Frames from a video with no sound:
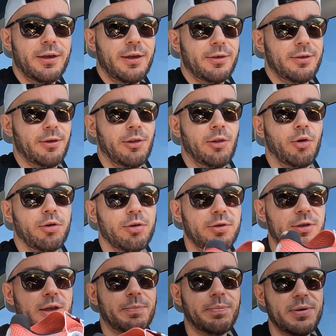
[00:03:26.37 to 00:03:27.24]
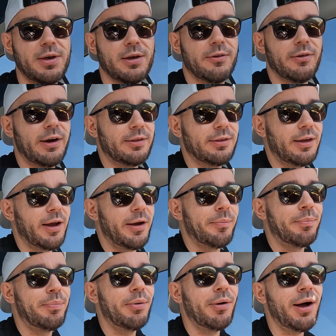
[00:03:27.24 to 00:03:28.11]
It's a little sneak peek right there,
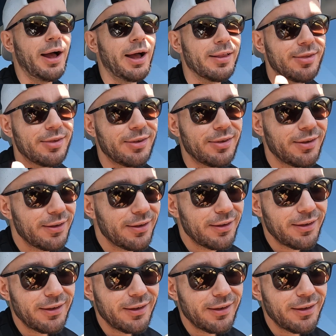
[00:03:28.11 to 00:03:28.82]
but